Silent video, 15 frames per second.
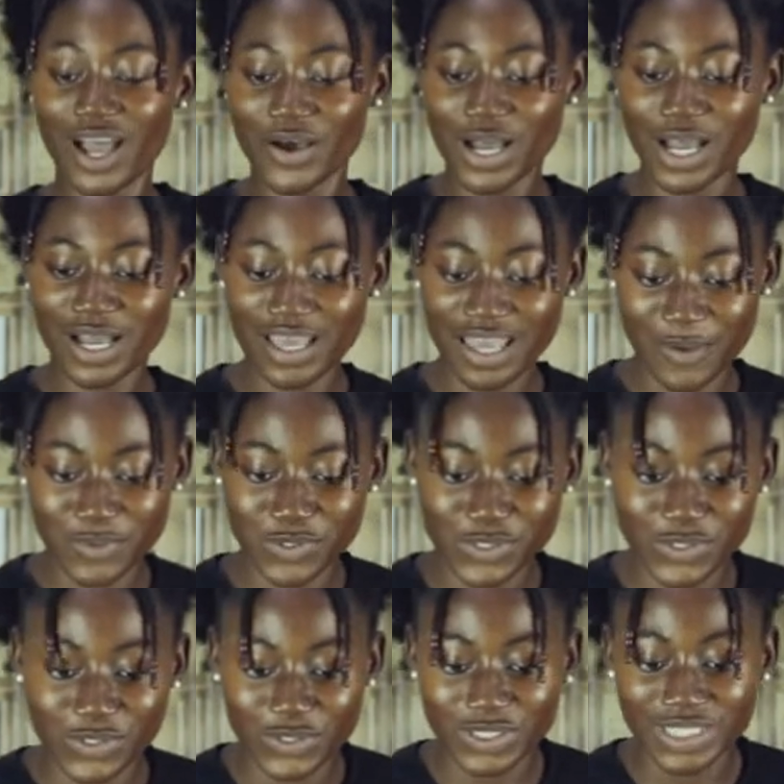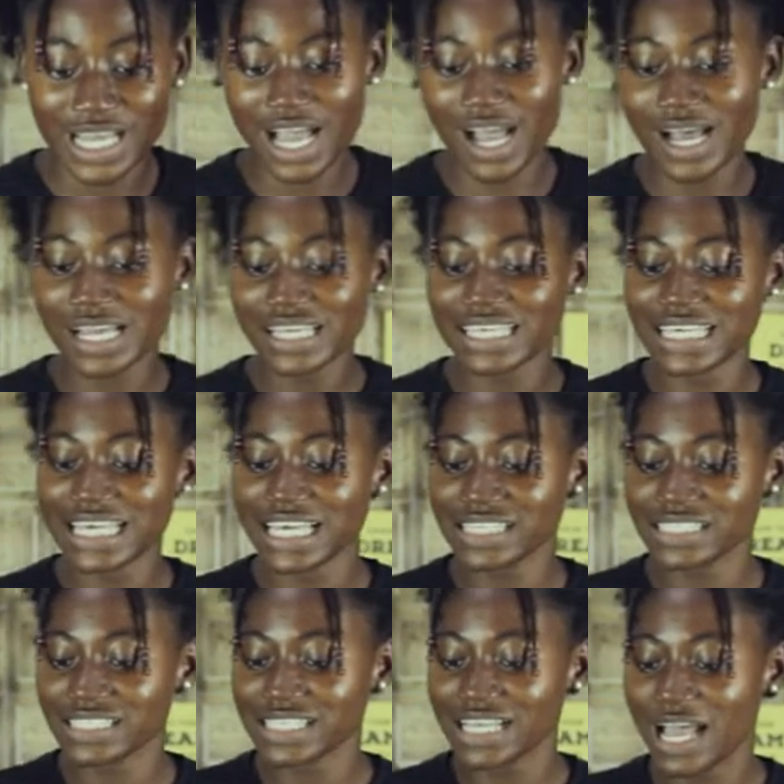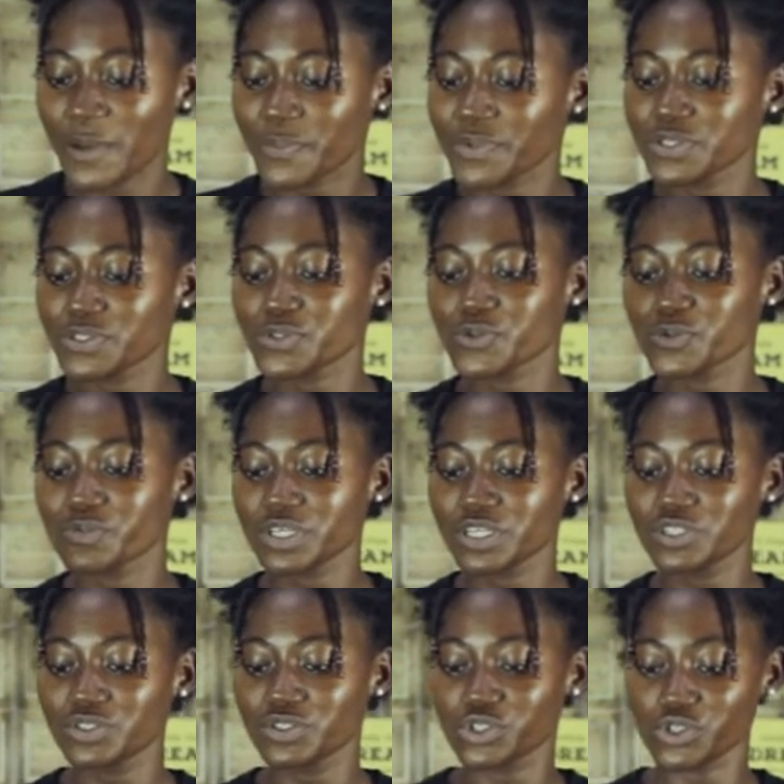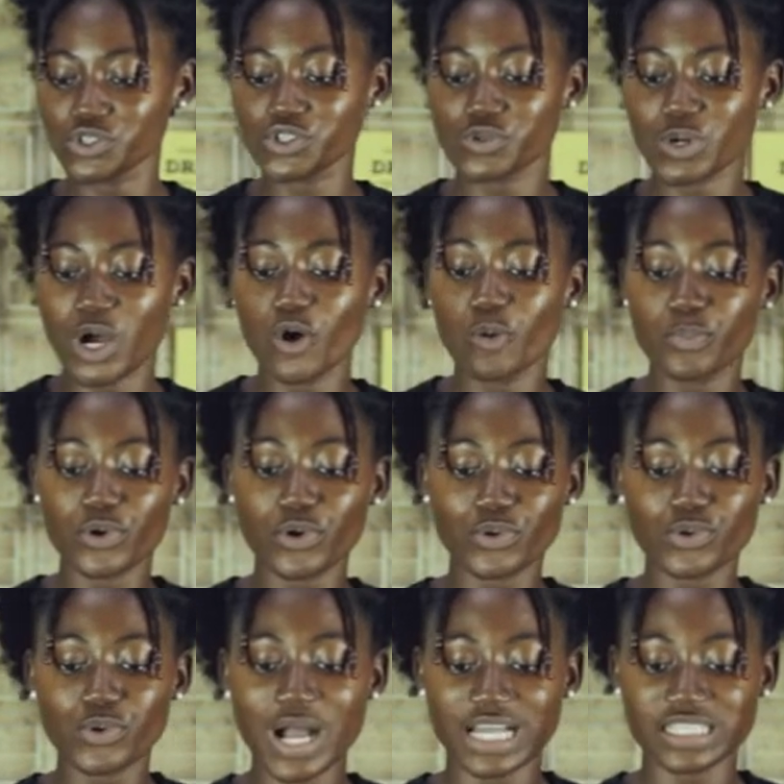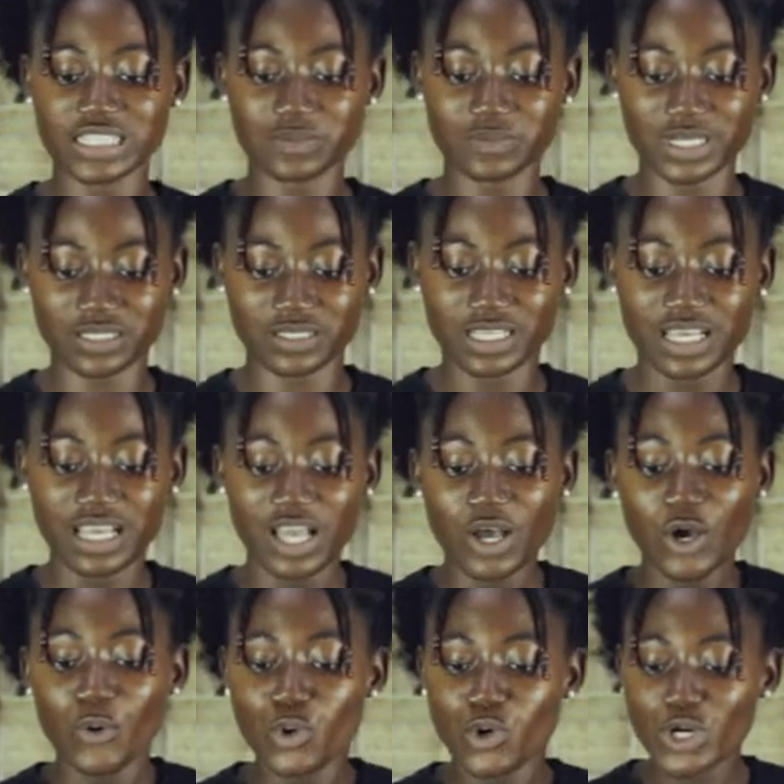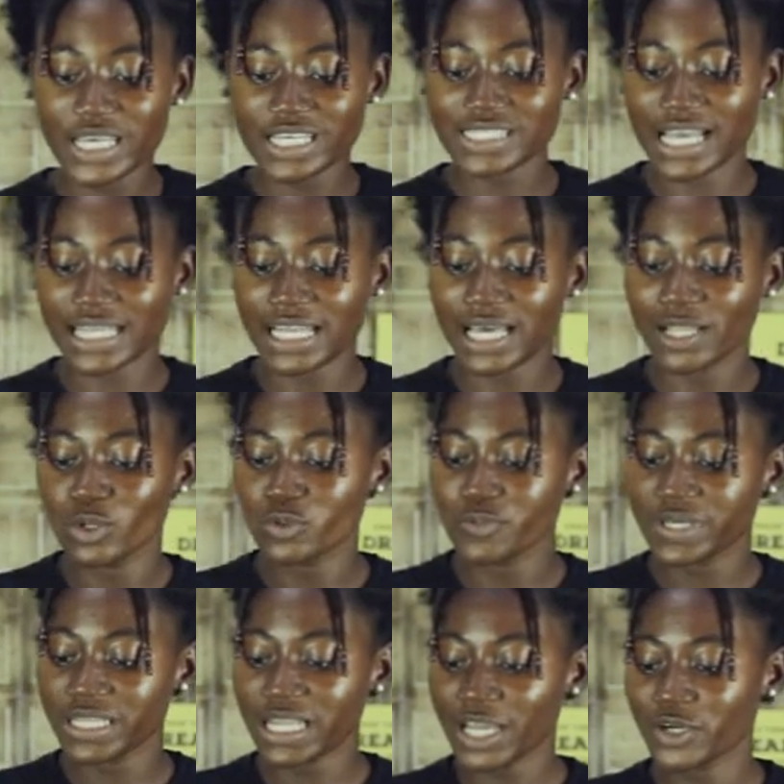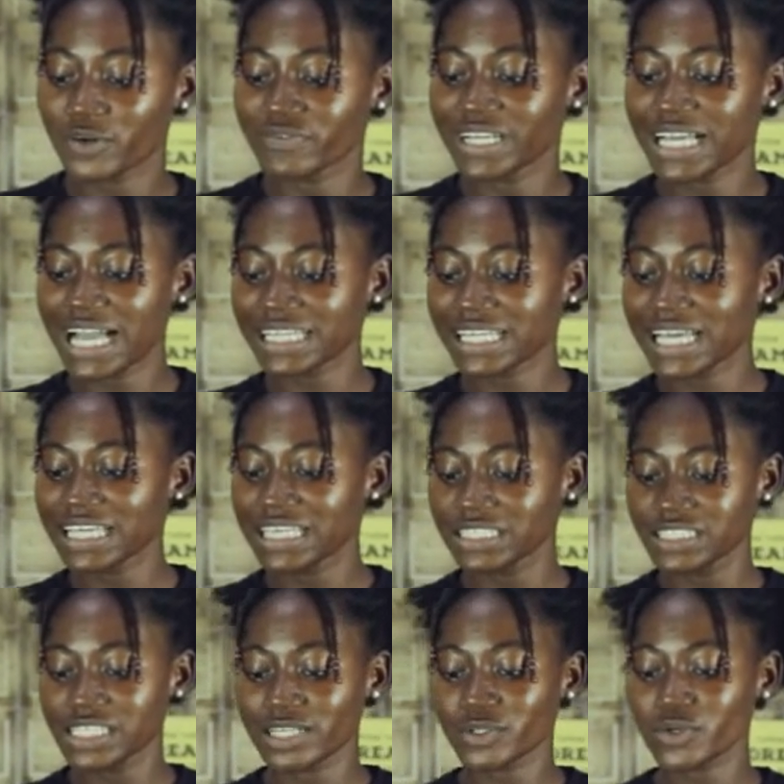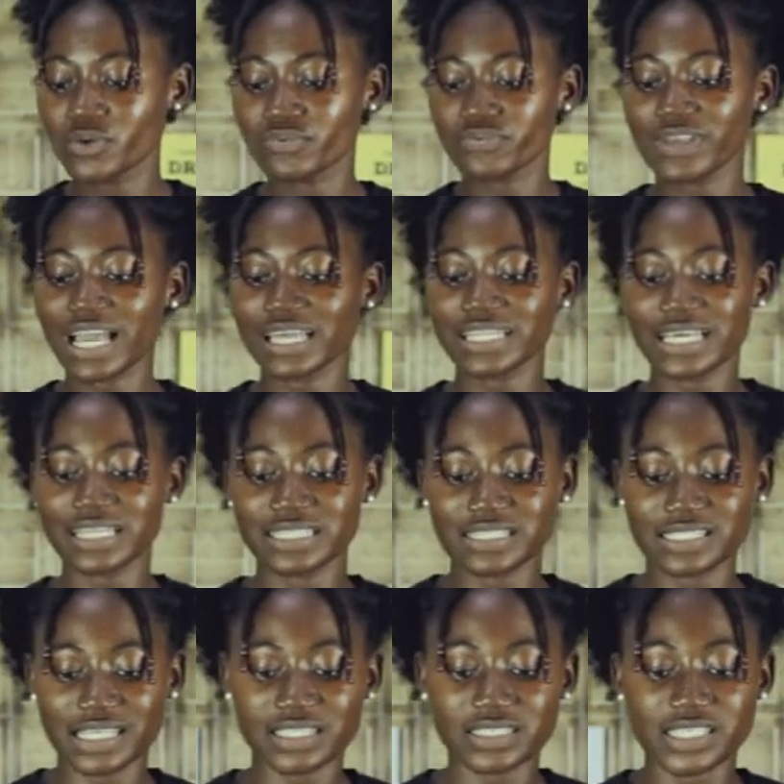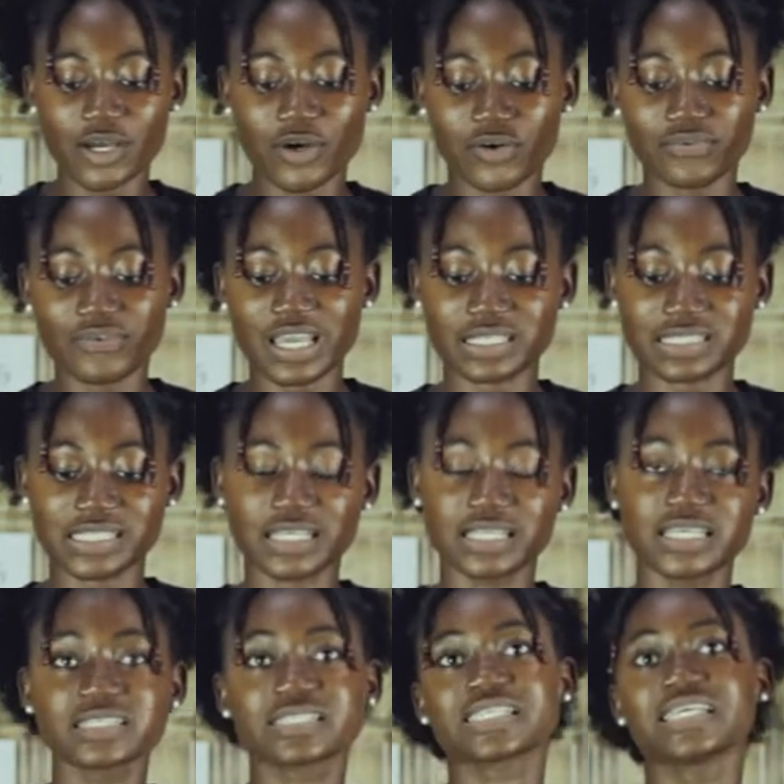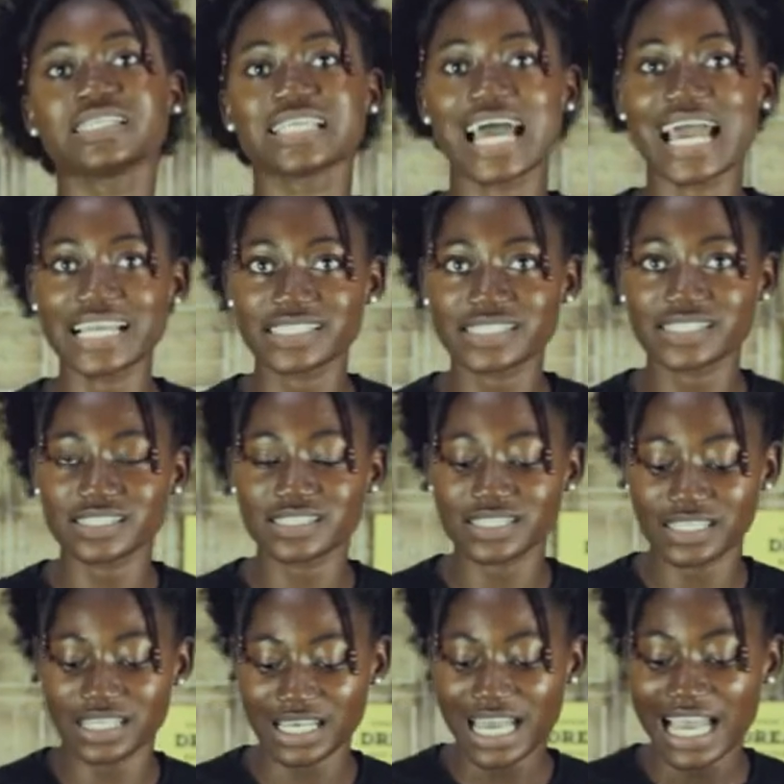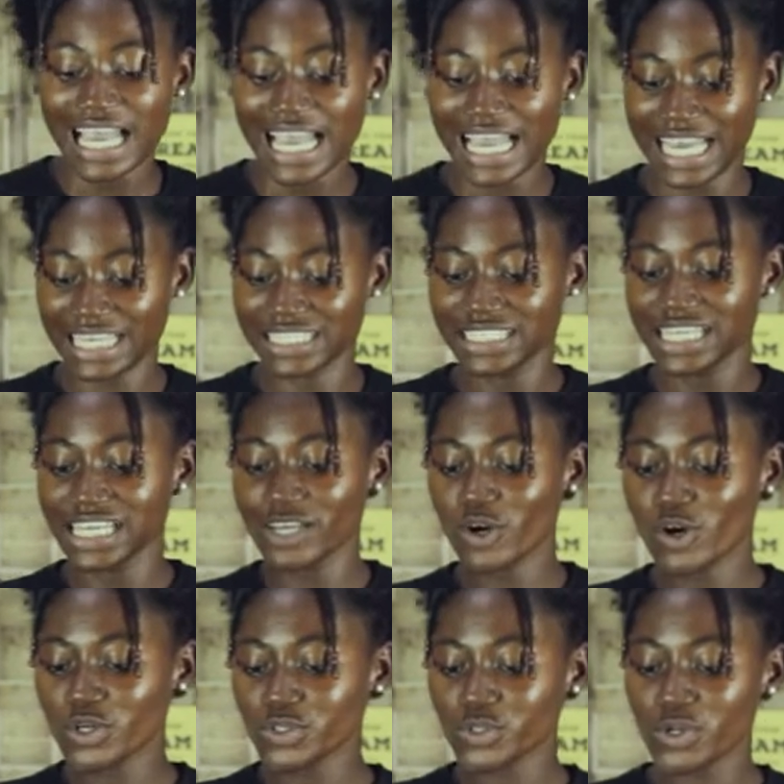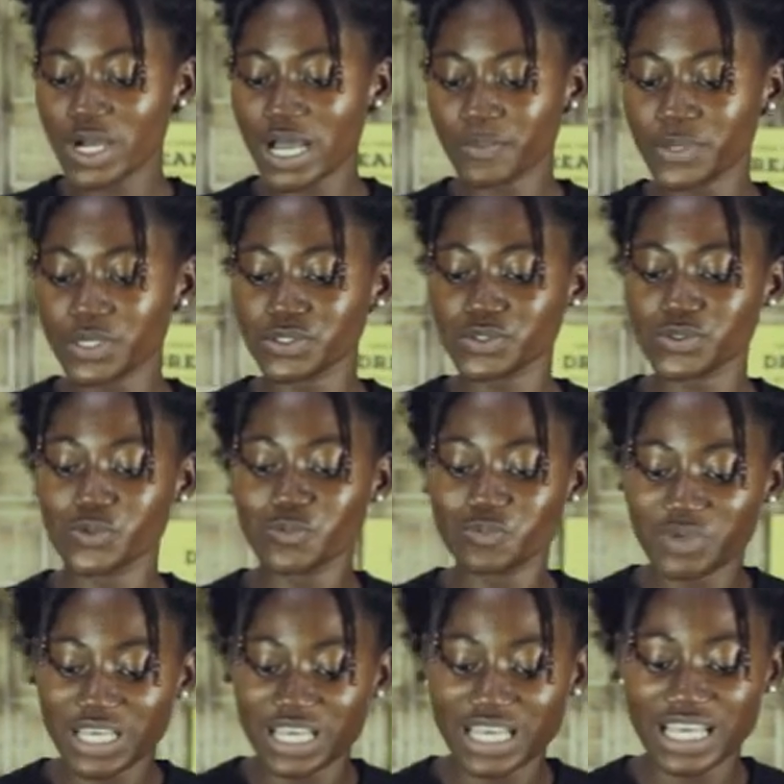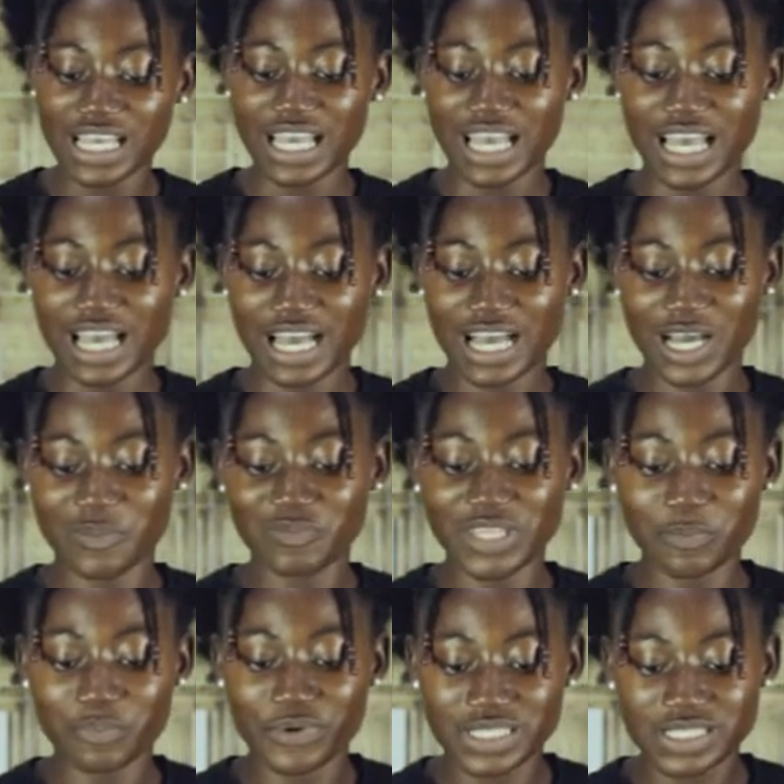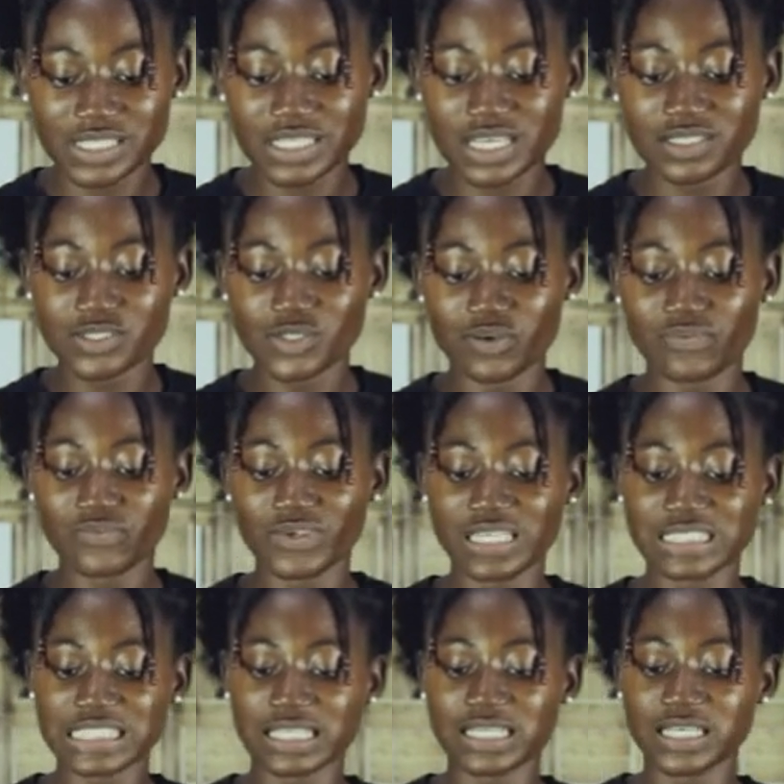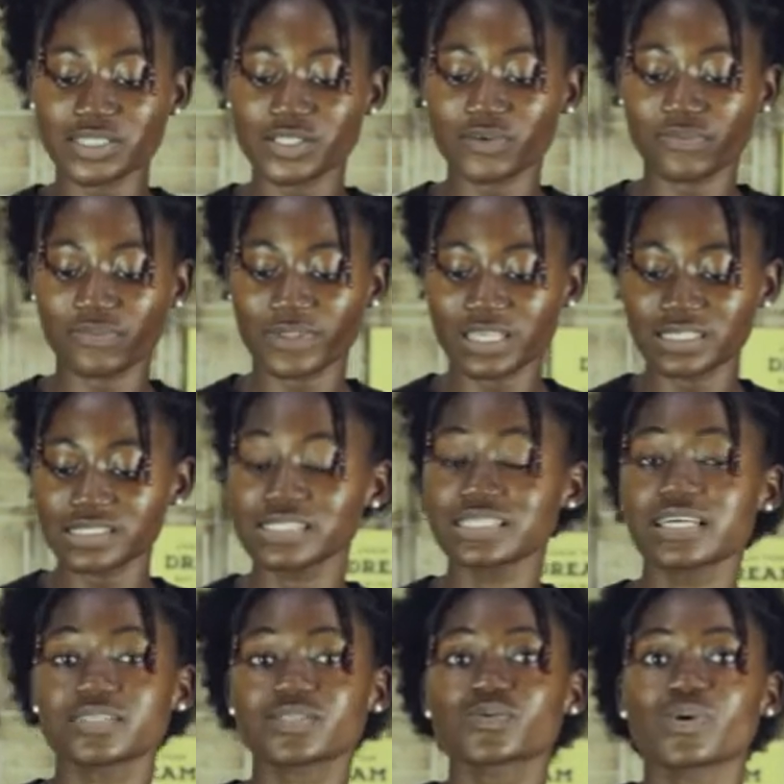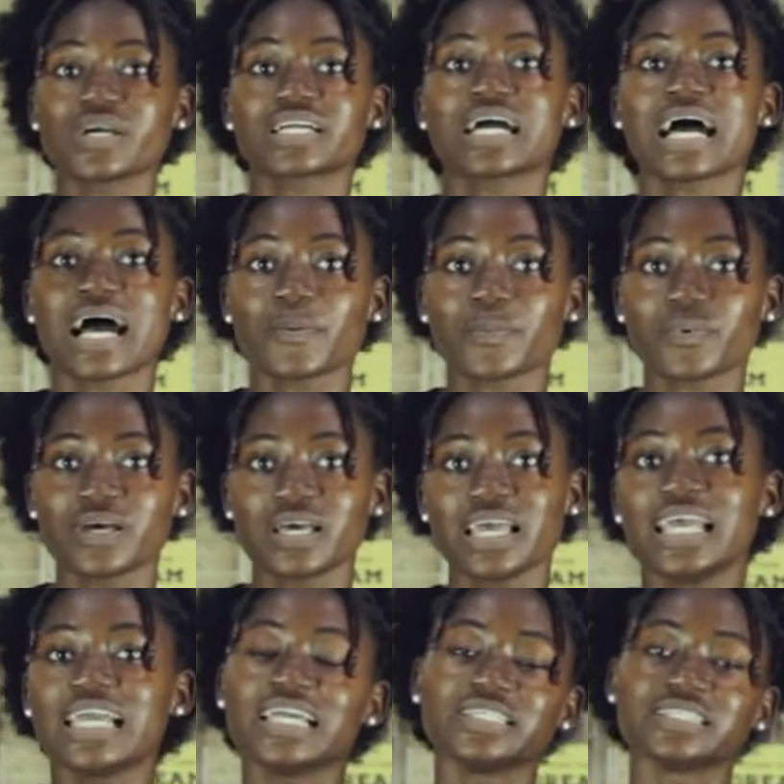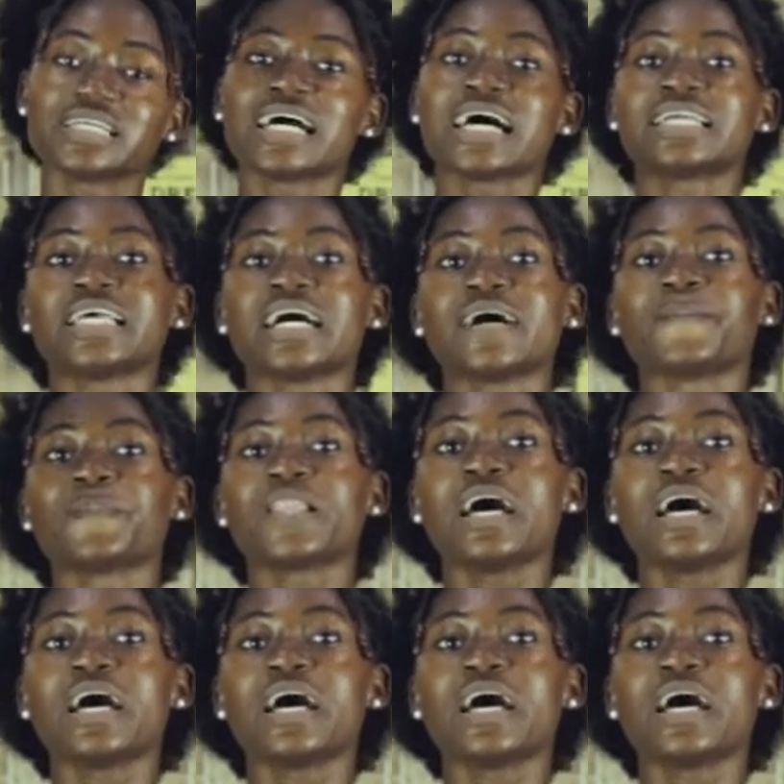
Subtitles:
our episode, our guest happens to be Joshua Opoku Ajiman, who is an alumni of Ghana Indian Kofi Annan Center of Excellence in ICT. And he also happens to be the president of Internet of Things Network Hub in Ghana.